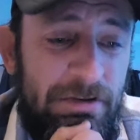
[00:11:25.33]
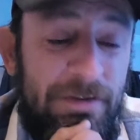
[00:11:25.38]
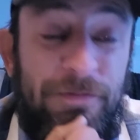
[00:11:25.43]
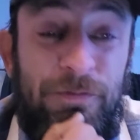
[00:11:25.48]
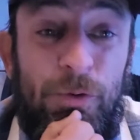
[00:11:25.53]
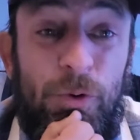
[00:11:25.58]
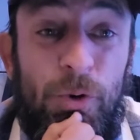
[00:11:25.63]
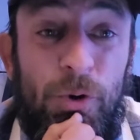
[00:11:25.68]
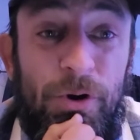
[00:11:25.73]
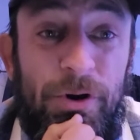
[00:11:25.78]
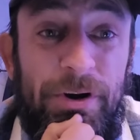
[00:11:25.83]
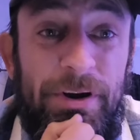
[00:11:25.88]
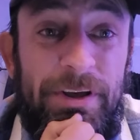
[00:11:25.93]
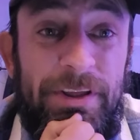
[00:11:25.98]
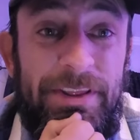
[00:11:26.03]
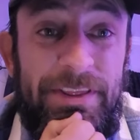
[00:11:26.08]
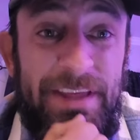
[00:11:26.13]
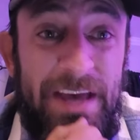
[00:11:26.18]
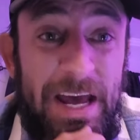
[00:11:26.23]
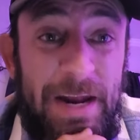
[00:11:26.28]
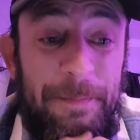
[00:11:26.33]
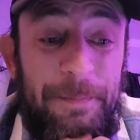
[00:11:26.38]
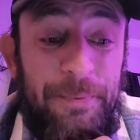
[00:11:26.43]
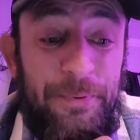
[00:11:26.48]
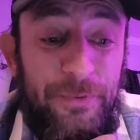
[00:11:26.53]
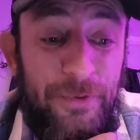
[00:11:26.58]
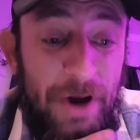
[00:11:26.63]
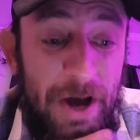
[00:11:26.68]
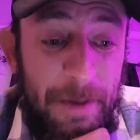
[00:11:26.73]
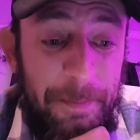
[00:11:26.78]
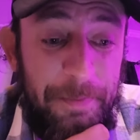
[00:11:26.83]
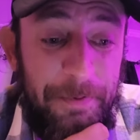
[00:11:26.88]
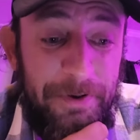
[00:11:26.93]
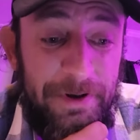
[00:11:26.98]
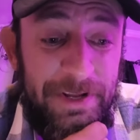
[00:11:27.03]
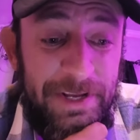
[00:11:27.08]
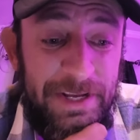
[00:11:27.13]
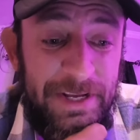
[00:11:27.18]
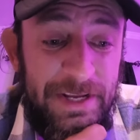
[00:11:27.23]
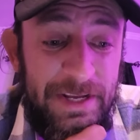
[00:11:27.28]
for that
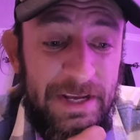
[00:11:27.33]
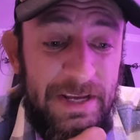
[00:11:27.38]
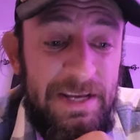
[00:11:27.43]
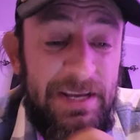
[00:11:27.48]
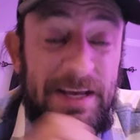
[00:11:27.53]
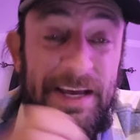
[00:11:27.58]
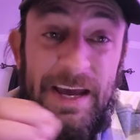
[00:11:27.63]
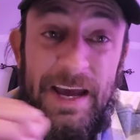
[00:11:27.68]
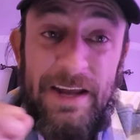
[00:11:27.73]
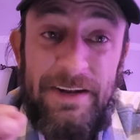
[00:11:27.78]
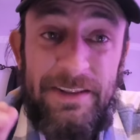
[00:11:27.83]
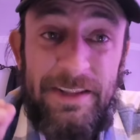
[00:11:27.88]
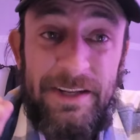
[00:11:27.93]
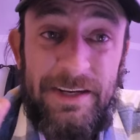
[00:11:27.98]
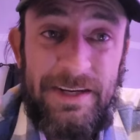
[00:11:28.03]
property at the